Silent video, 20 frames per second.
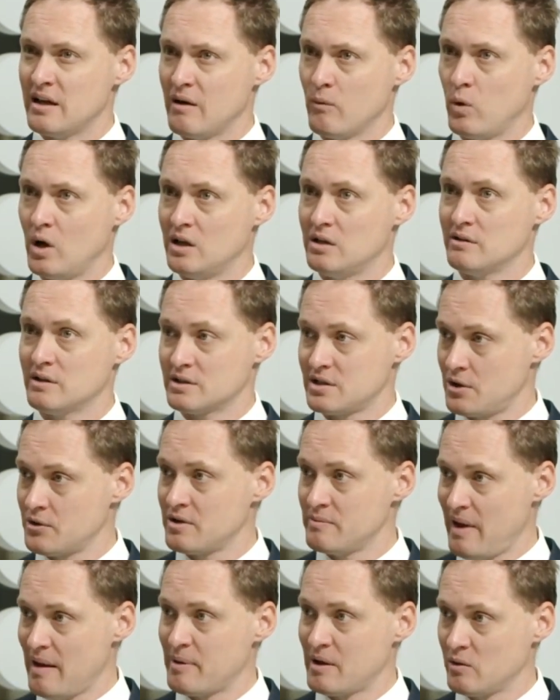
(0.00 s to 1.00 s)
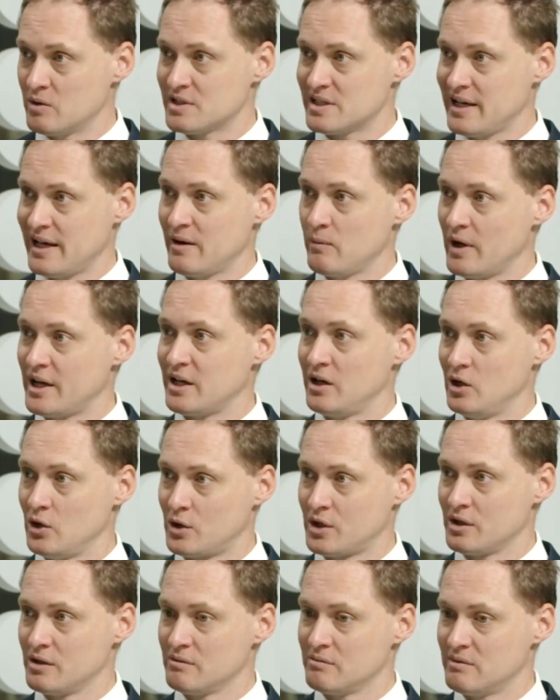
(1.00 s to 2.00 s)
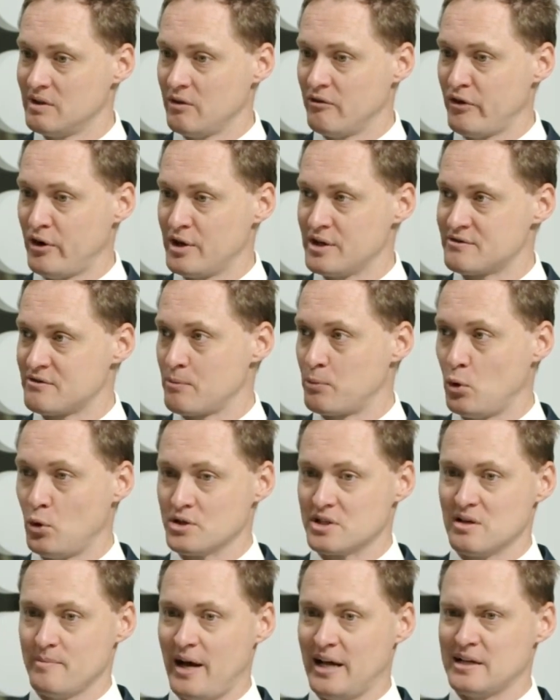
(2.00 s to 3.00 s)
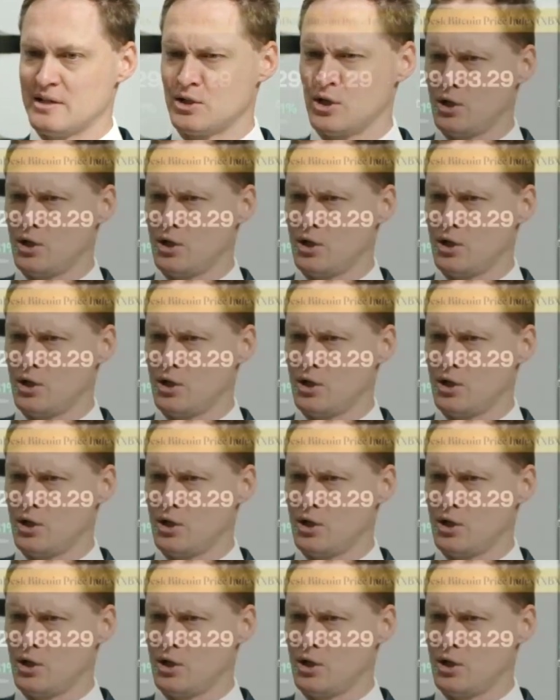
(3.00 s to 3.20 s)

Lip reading: While the token mapping was saying, we're going to look at, there were various reports about it,